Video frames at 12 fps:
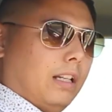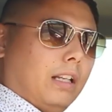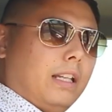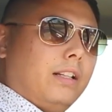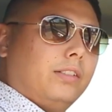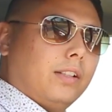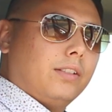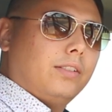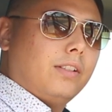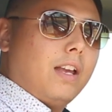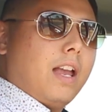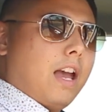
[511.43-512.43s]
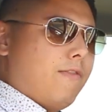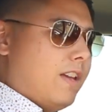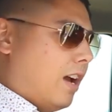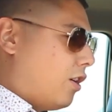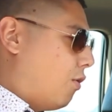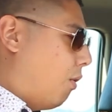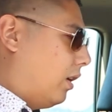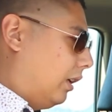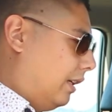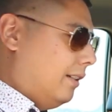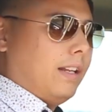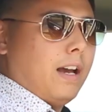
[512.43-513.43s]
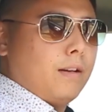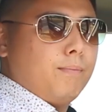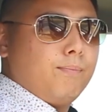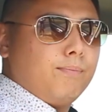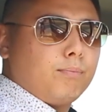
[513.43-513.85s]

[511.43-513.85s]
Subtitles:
in a Lexus, and they are quite a letdown.